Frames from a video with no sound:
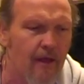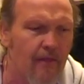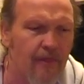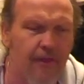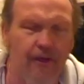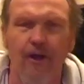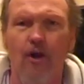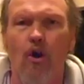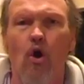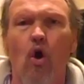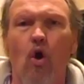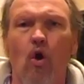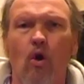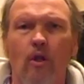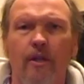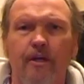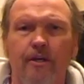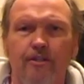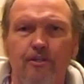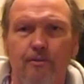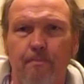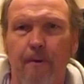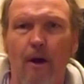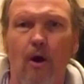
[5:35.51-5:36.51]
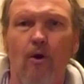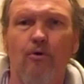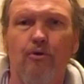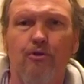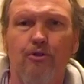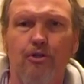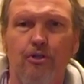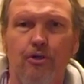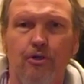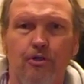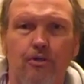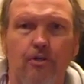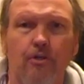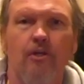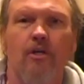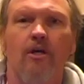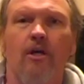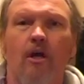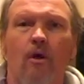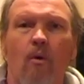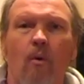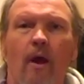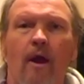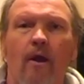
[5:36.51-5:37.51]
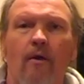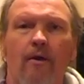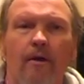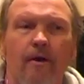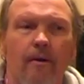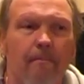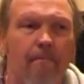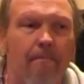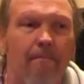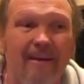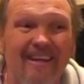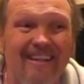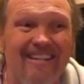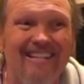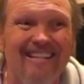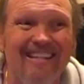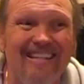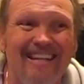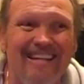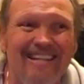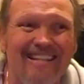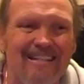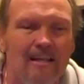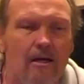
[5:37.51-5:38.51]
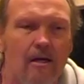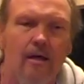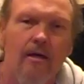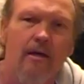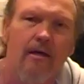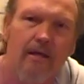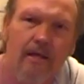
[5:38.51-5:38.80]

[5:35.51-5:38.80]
their whole exposure to the aquarium business